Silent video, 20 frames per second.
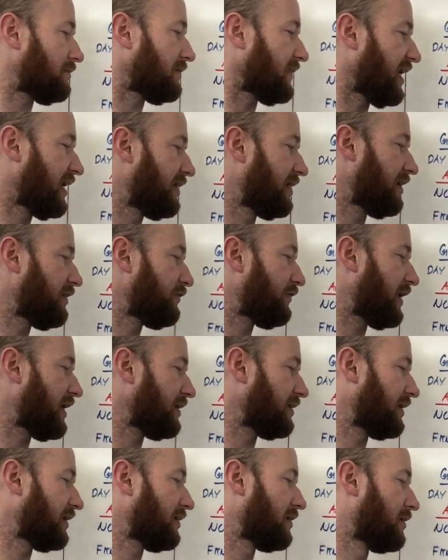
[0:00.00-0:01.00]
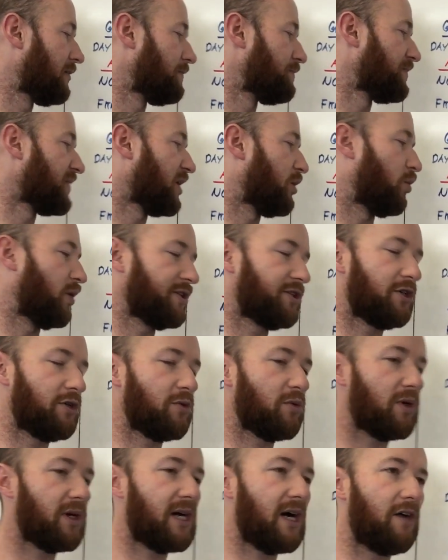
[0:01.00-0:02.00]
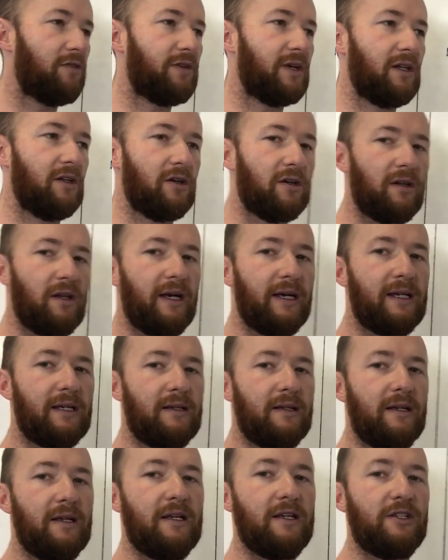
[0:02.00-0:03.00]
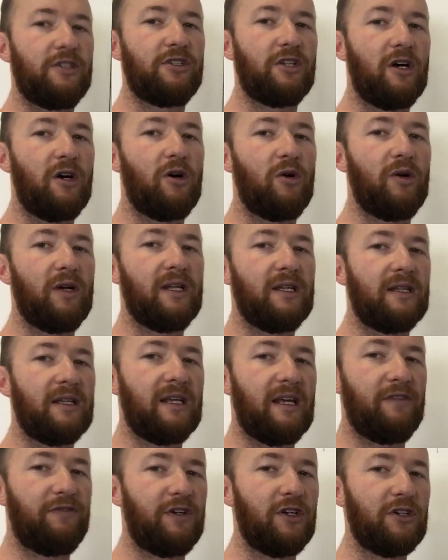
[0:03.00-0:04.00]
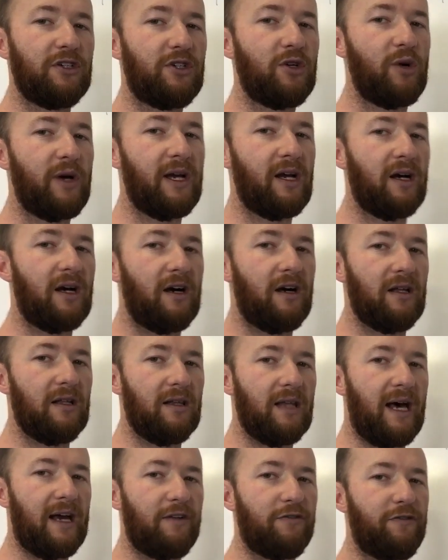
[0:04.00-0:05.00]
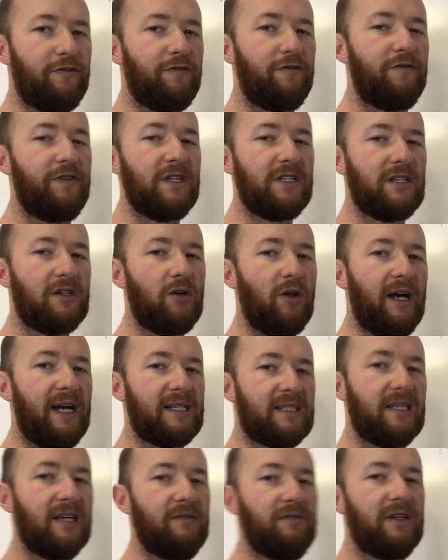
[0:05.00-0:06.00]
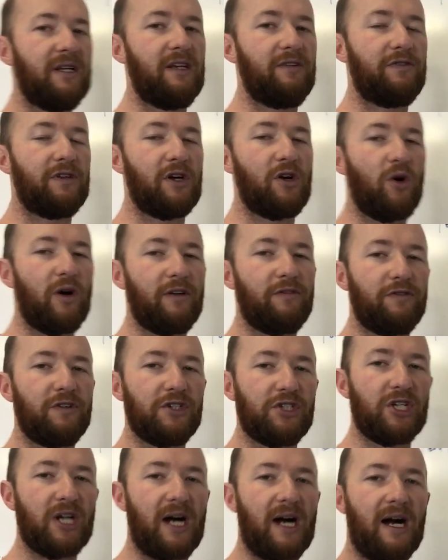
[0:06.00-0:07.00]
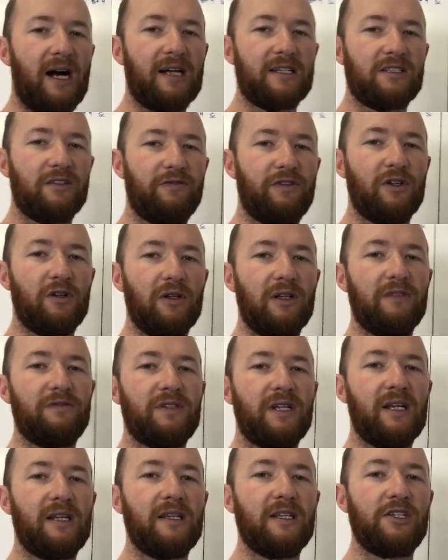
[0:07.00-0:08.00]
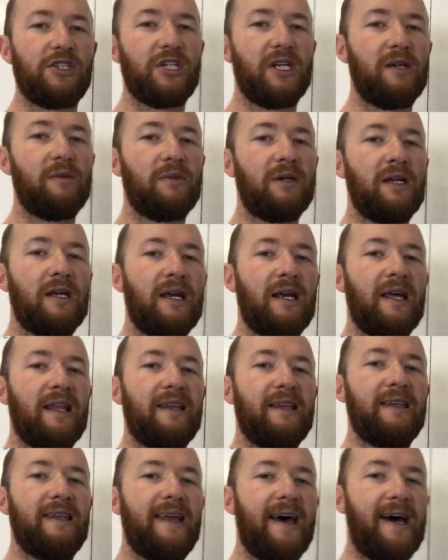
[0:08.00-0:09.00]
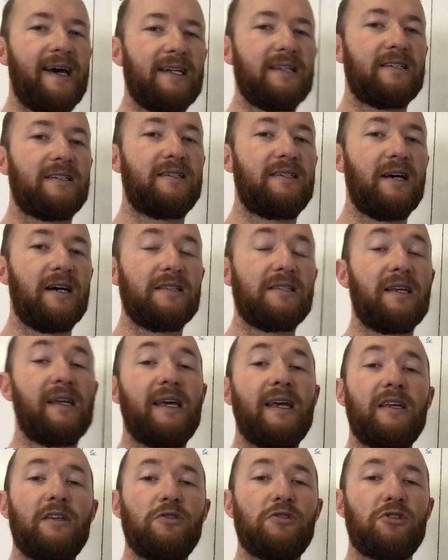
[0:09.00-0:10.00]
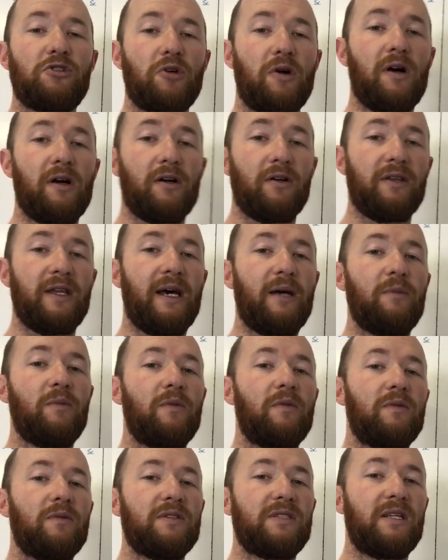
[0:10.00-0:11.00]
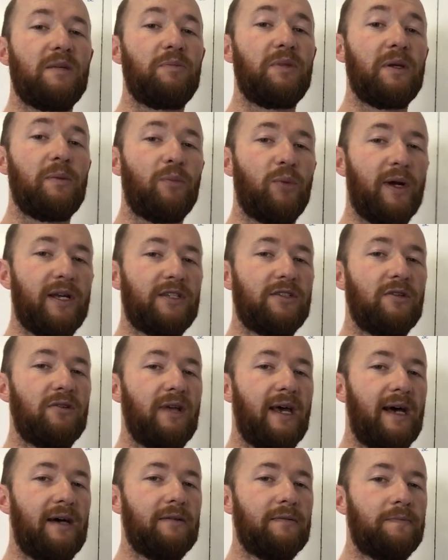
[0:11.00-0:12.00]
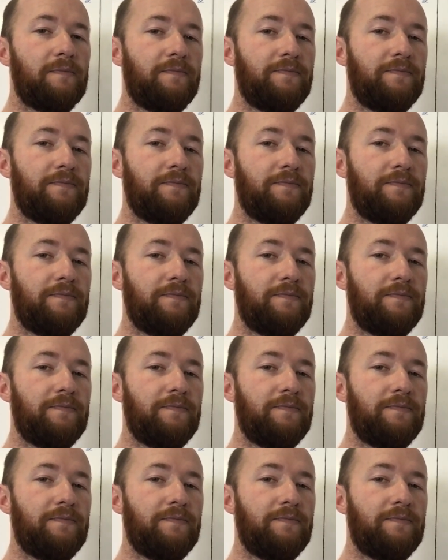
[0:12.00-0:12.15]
And then finally, what's your recovery look like? So if you're doing a lot of physical activity, if you're going for jogs, if you're lifting in the gym, that doesn't get you stronger. That simply breaks you down.